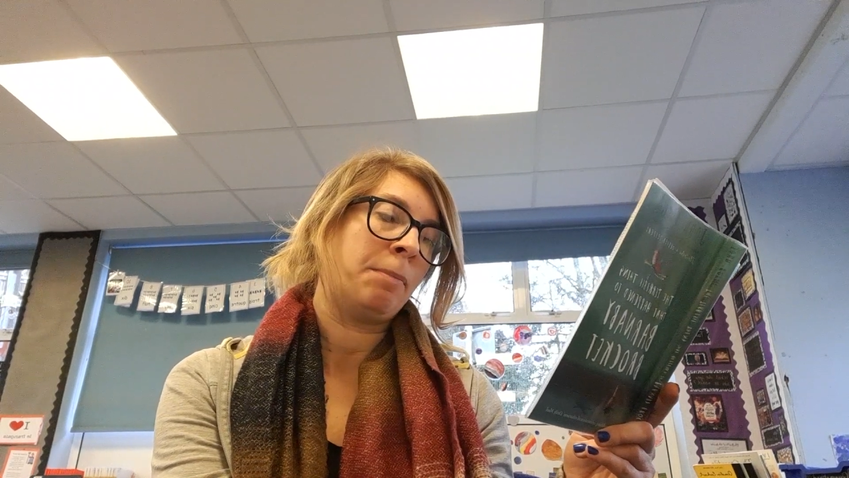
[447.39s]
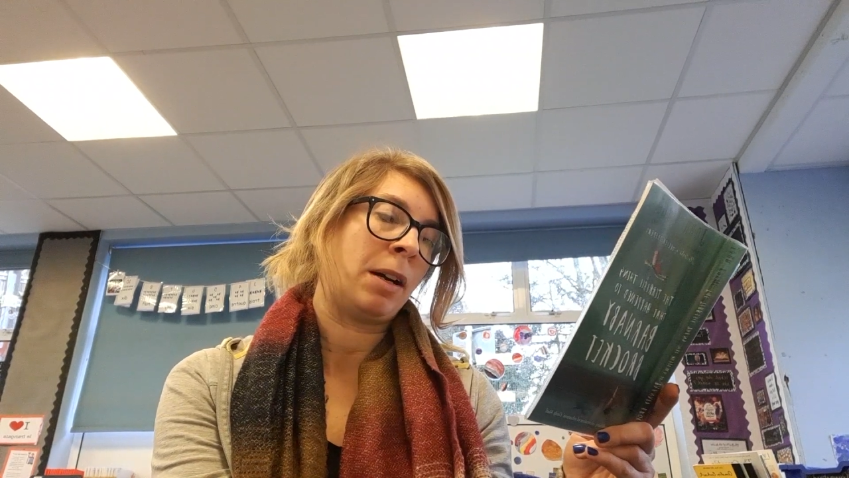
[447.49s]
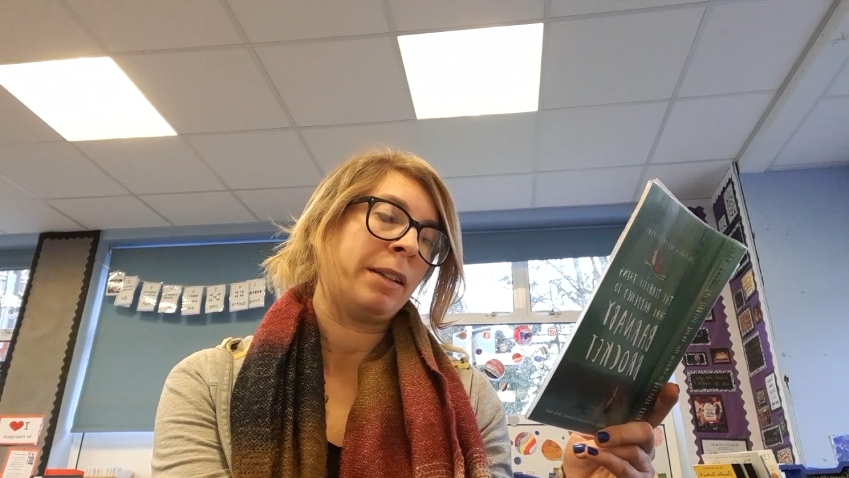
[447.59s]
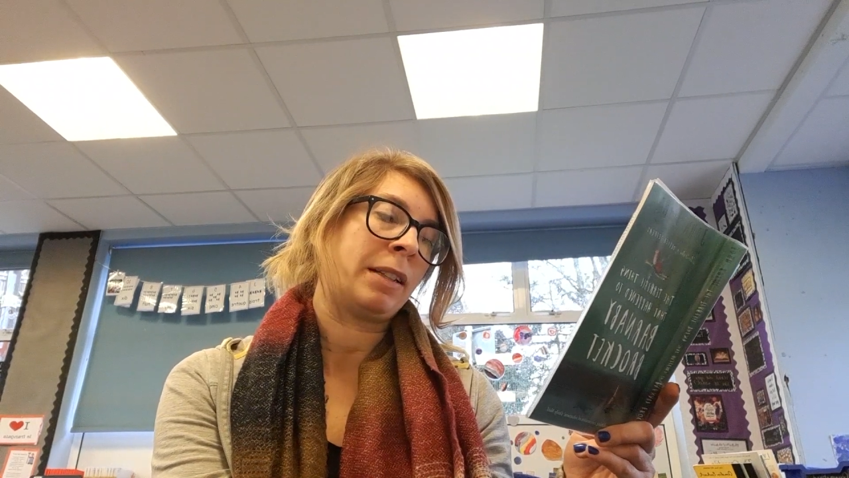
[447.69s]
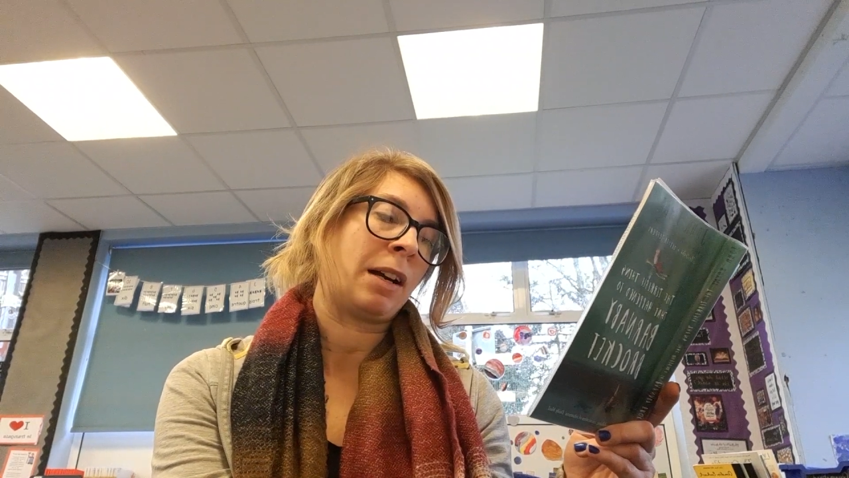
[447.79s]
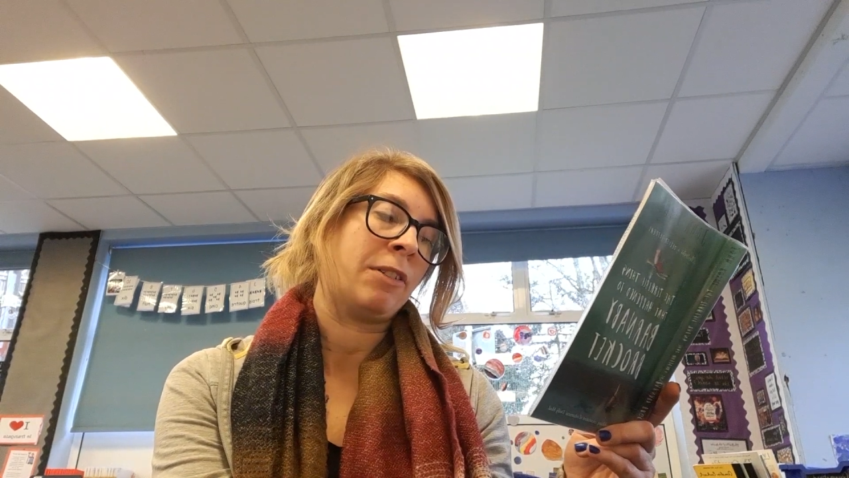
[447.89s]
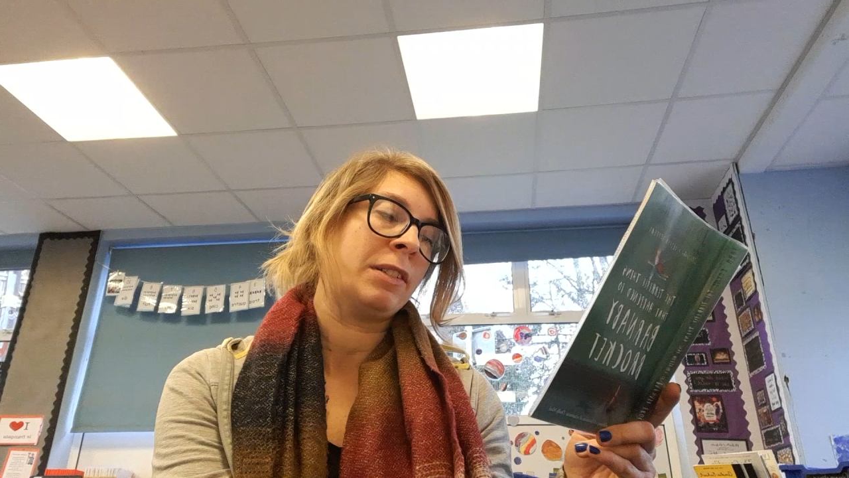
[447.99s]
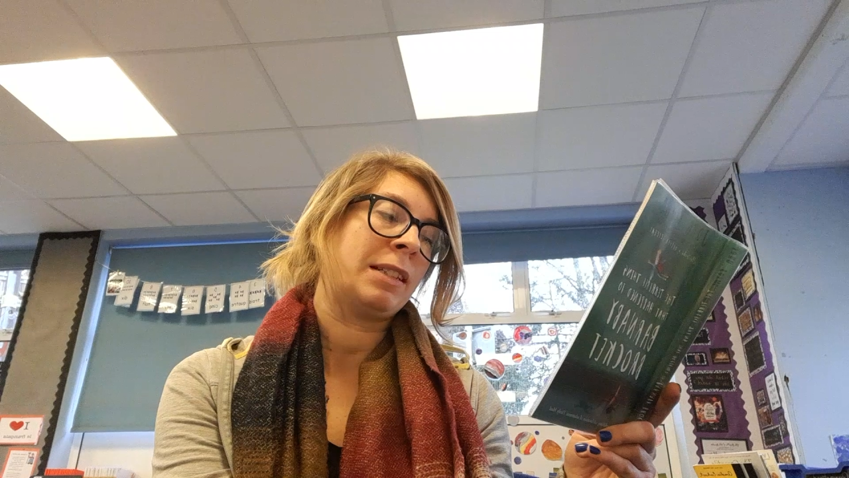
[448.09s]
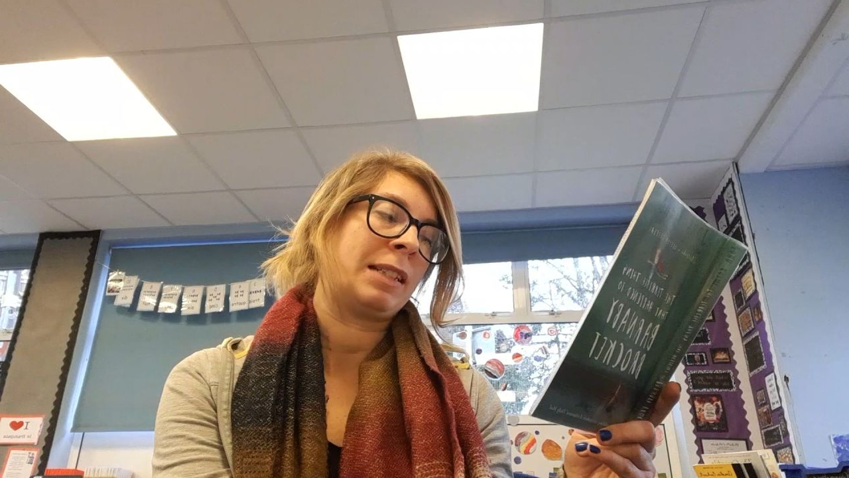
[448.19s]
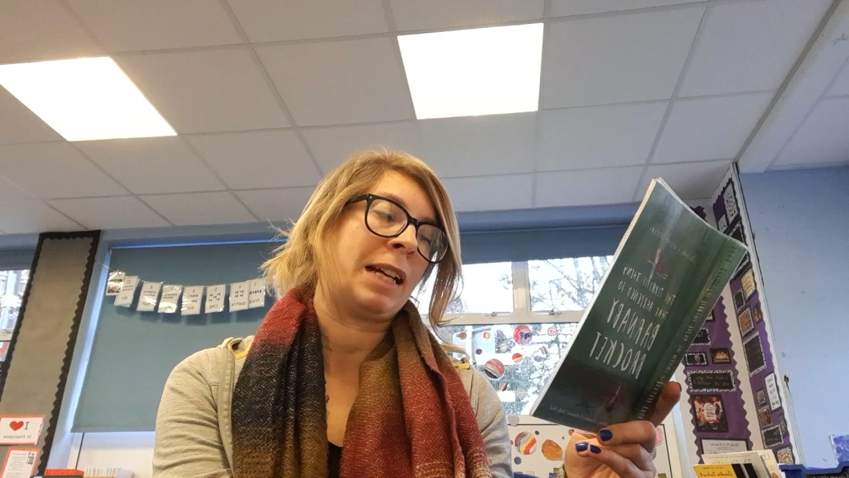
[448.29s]
by the
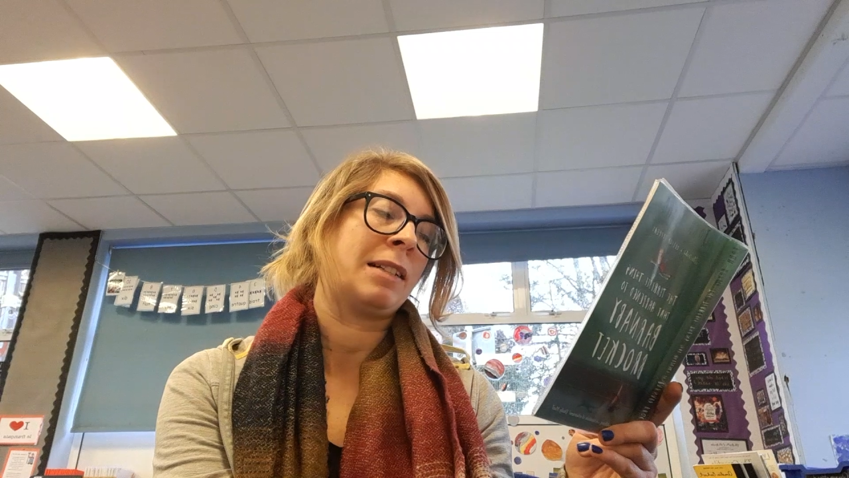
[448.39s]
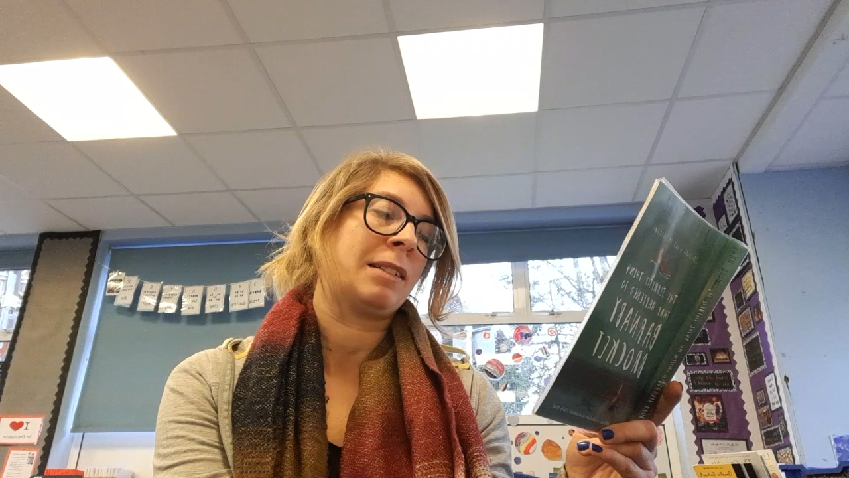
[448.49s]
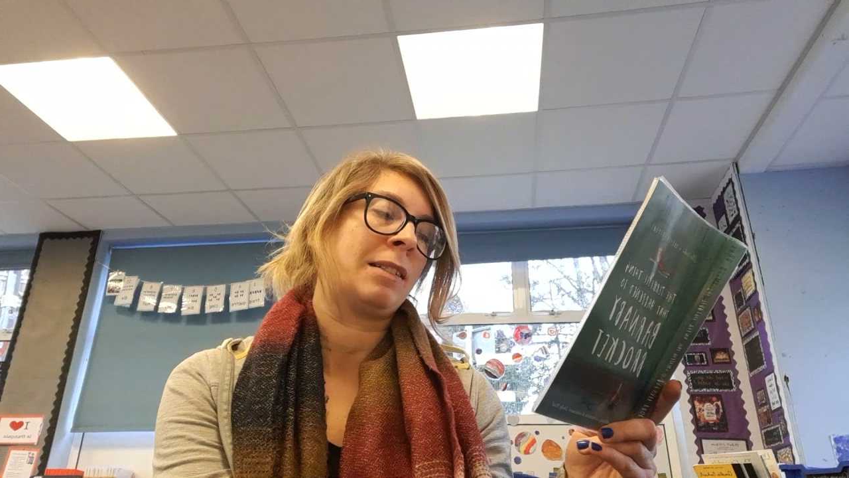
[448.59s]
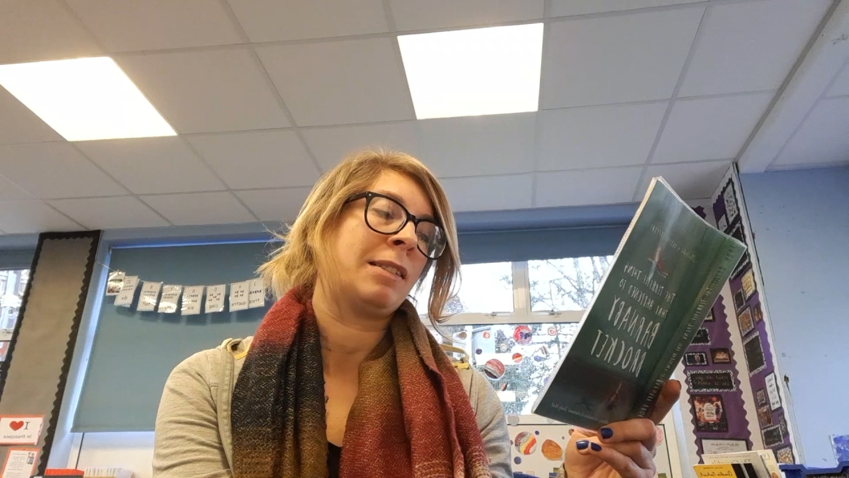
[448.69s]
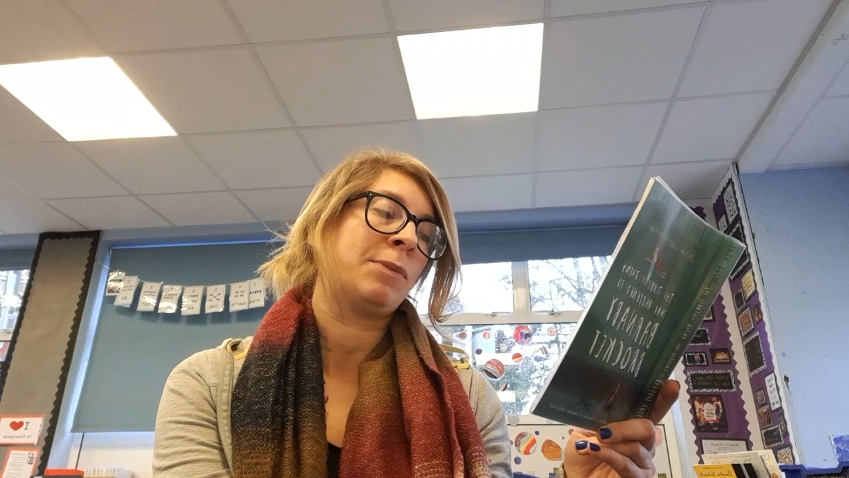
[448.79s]
current standards